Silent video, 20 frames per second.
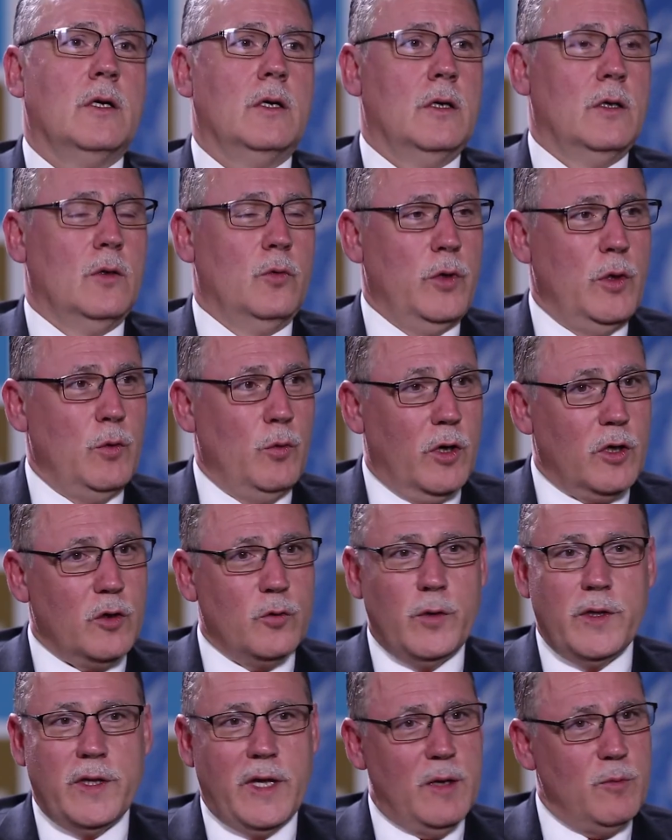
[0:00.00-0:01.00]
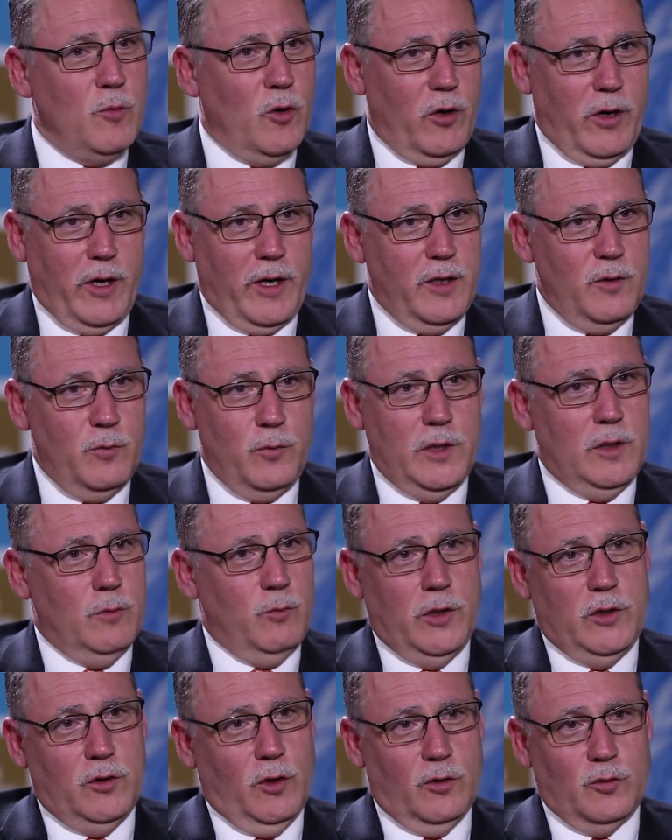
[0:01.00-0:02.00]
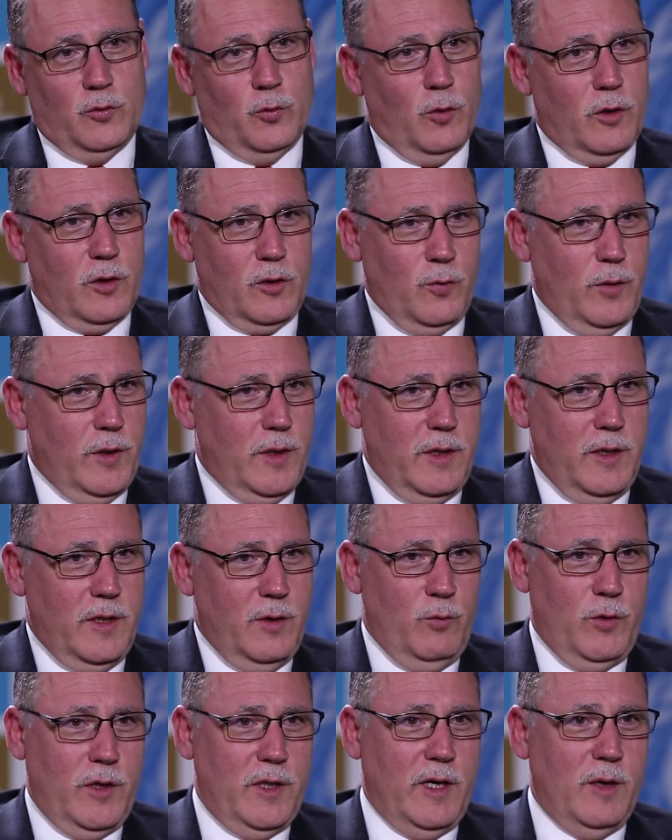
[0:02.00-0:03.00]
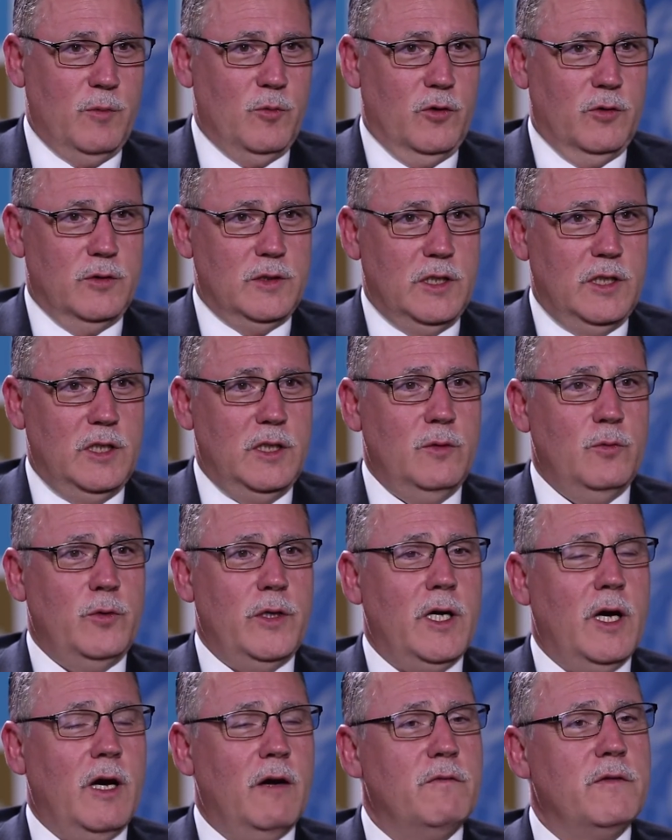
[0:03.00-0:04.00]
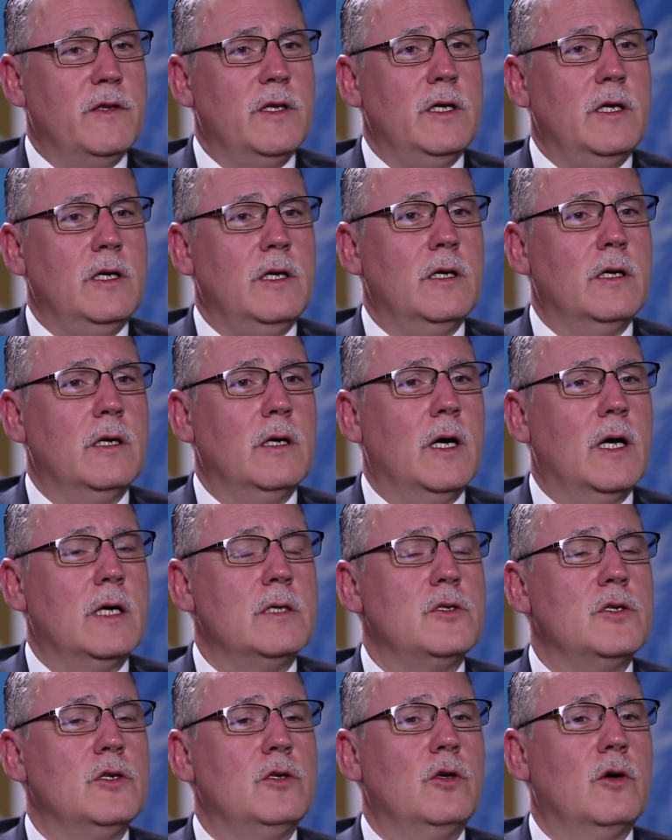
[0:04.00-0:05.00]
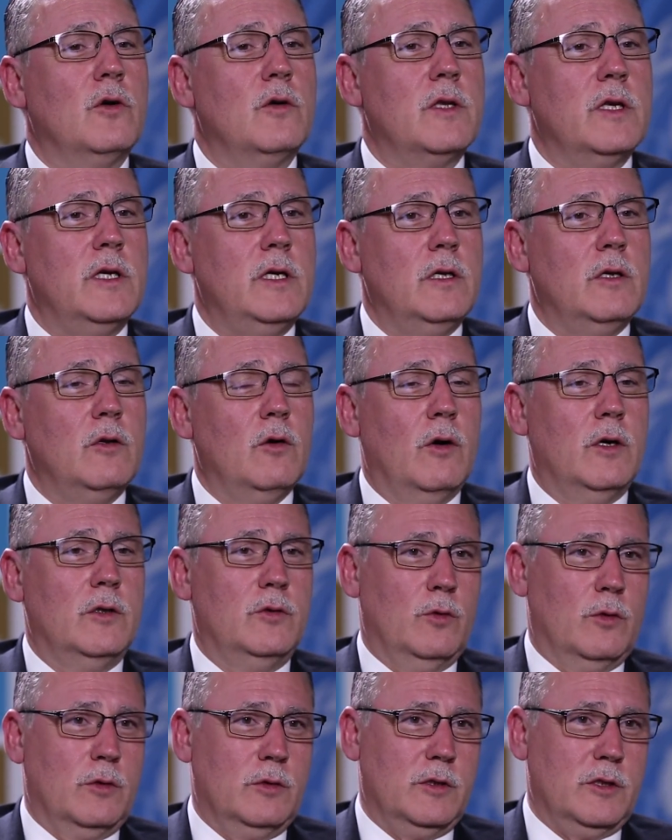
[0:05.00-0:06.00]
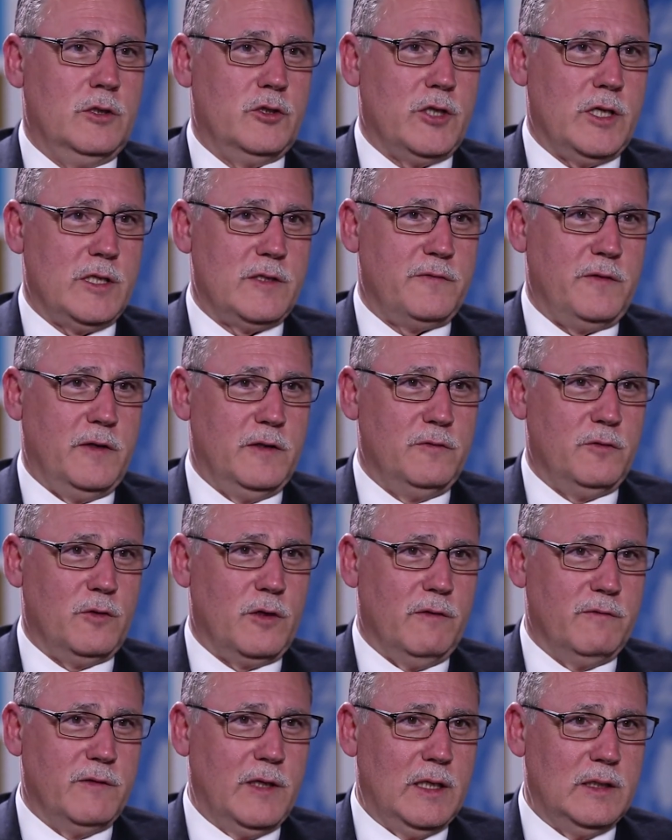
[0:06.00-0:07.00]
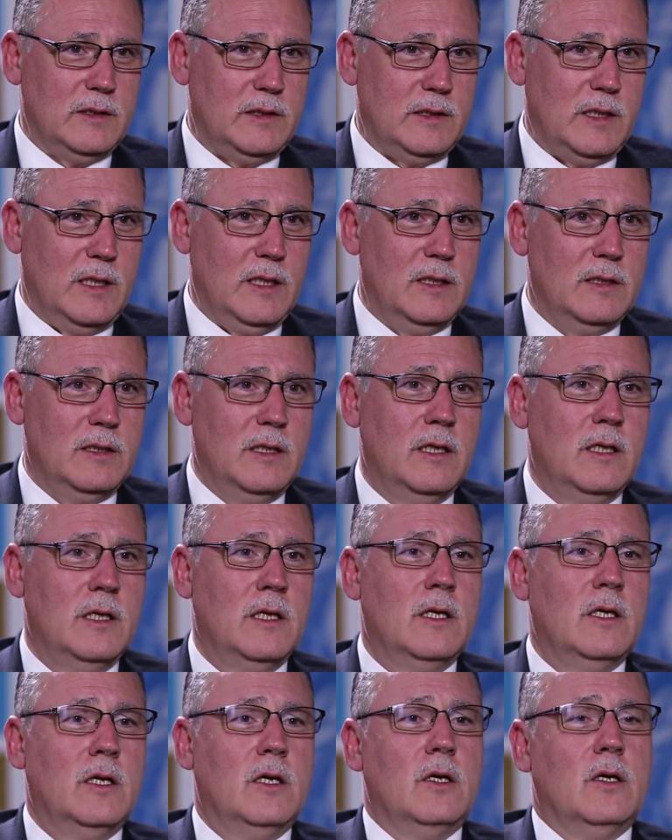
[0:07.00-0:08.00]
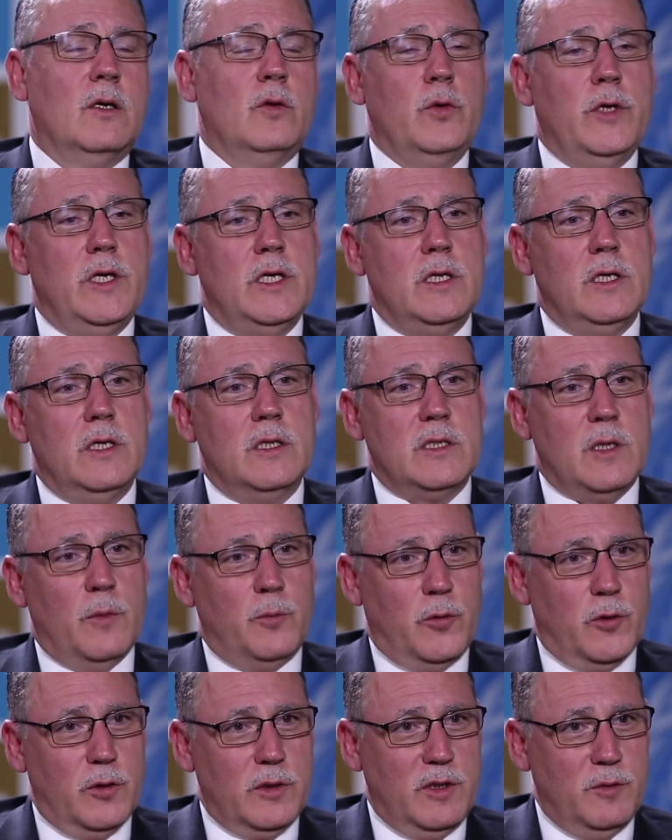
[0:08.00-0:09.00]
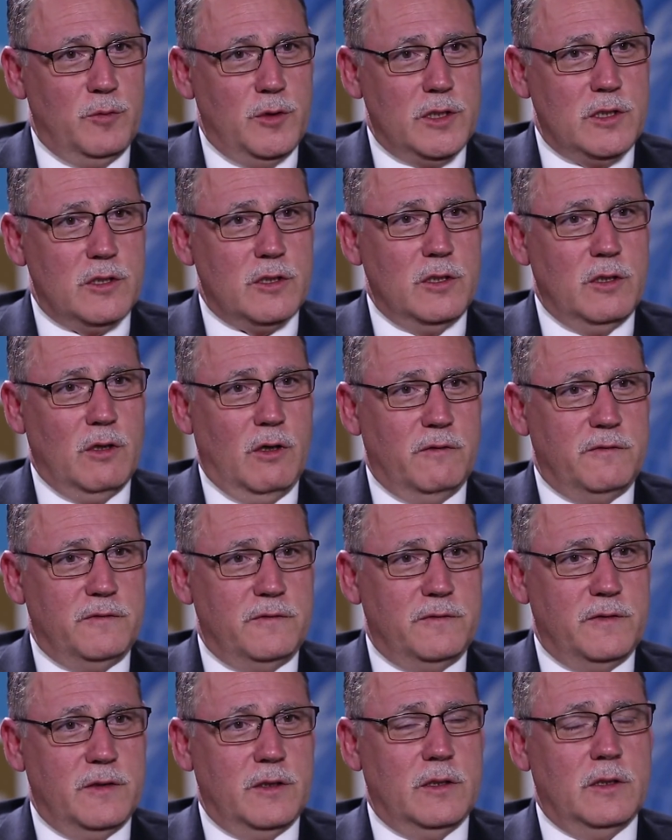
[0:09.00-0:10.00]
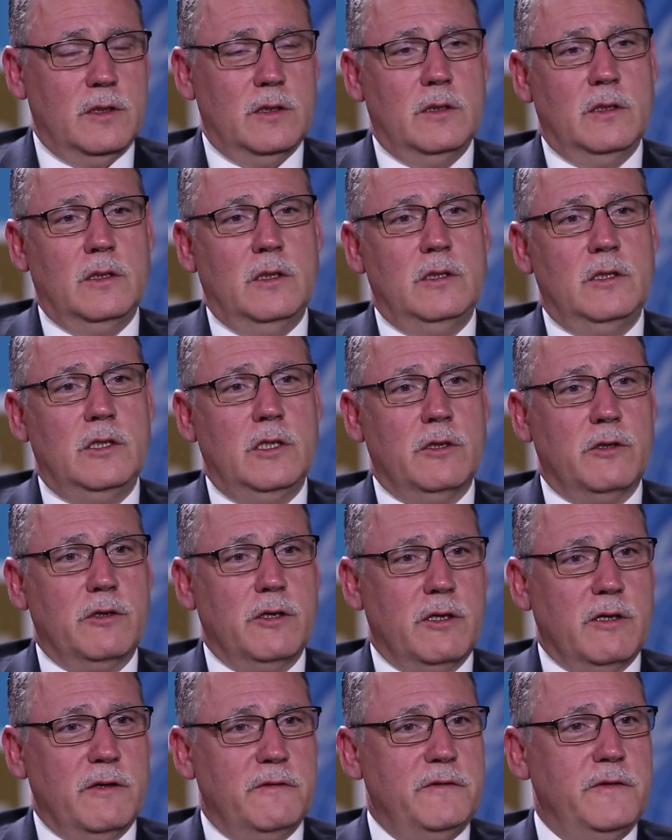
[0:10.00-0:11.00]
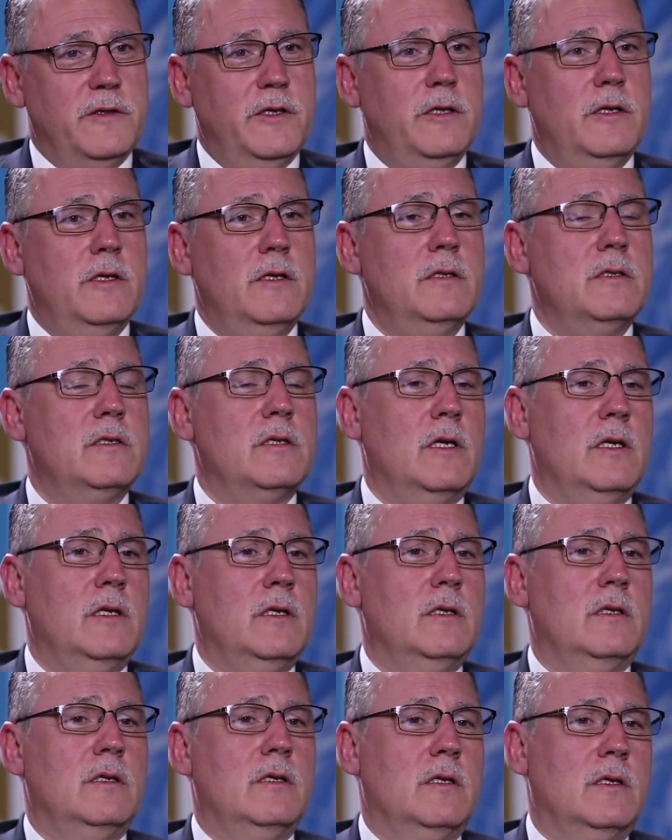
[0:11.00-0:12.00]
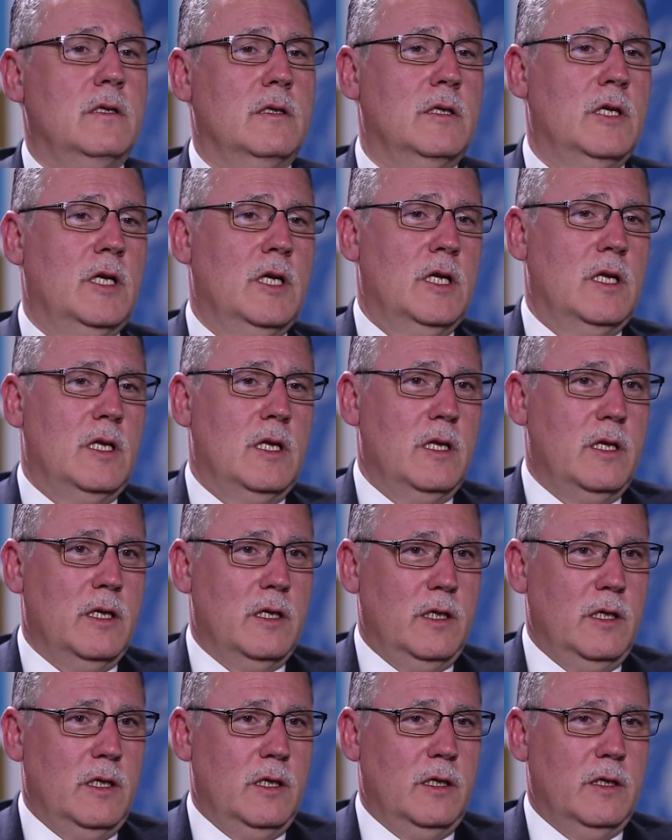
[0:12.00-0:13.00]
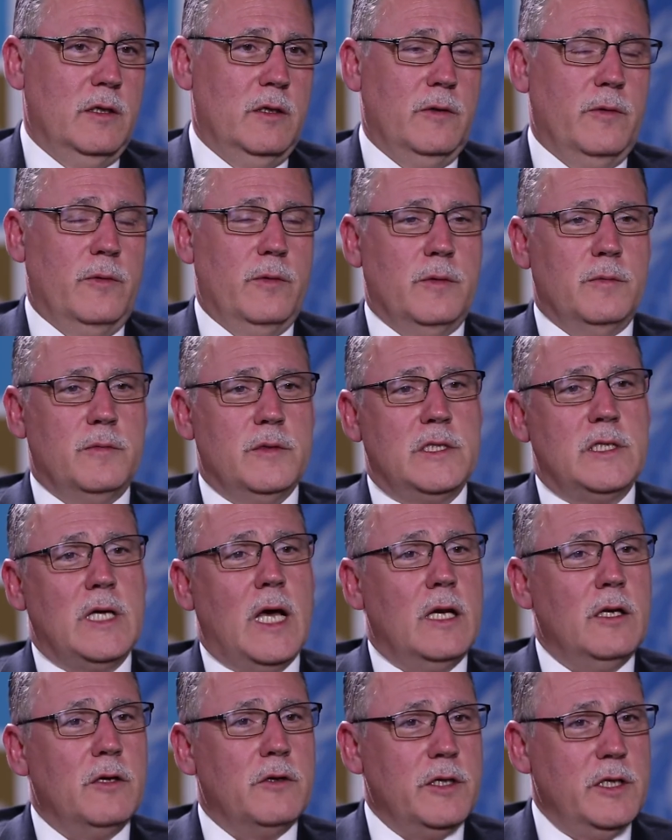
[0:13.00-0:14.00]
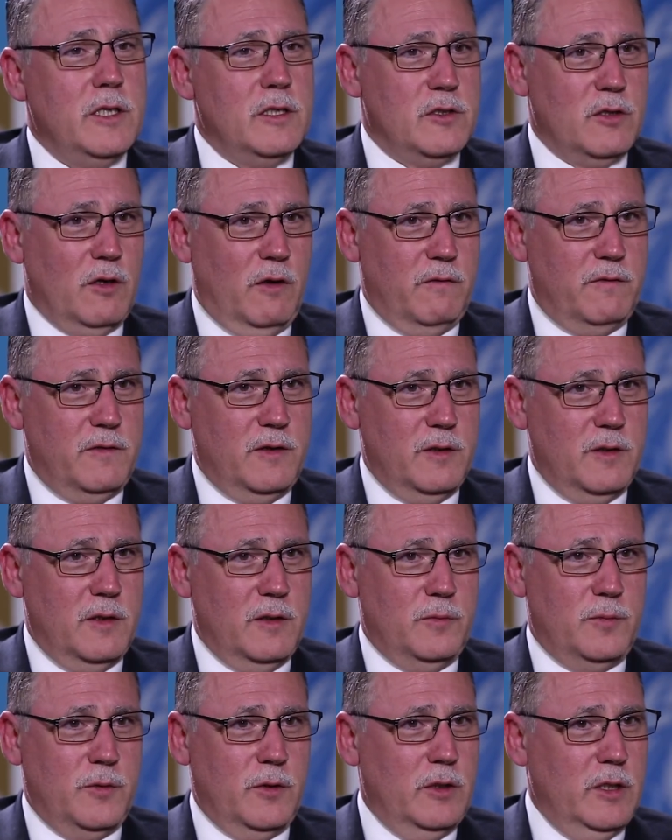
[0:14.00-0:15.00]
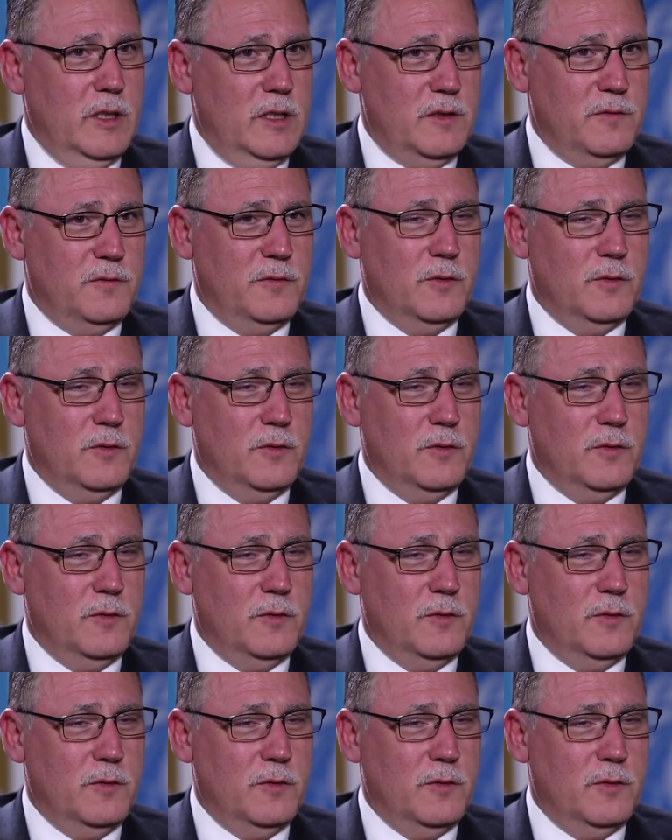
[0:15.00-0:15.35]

We work with MOI. We don't work with MOD. We have the, as you know, the Law and Order Trust Fund for Afghanistan. We support the Ministry of Interior Affairs in the salaries of the police